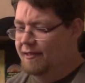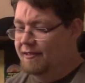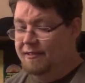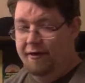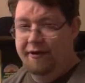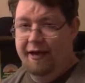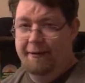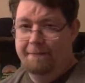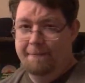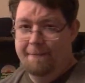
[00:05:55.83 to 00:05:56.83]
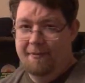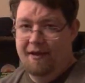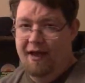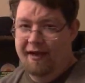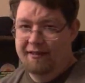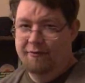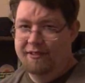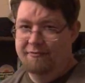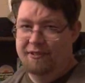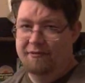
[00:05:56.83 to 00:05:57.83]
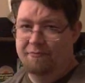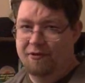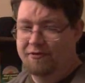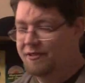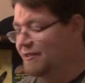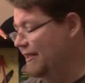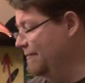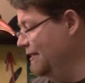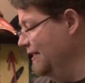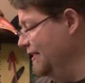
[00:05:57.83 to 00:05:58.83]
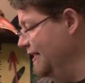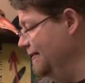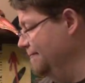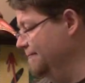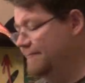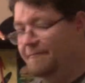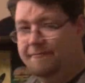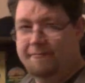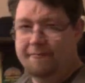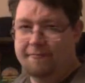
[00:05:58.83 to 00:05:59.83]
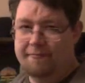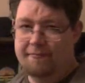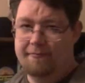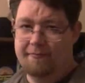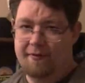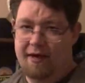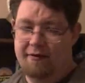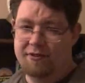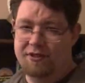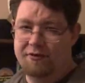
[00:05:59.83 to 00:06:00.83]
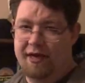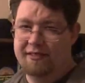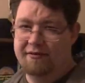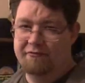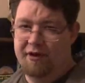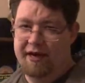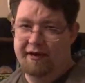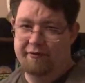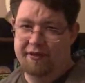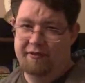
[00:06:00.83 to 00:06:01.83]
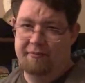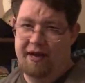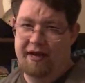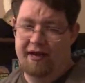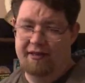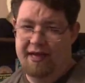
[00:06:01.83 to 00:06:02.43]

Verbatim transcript: So yeah, I got the wisdom teeth blues. It's late Monday night, and I will see you guys on Friday with my uh,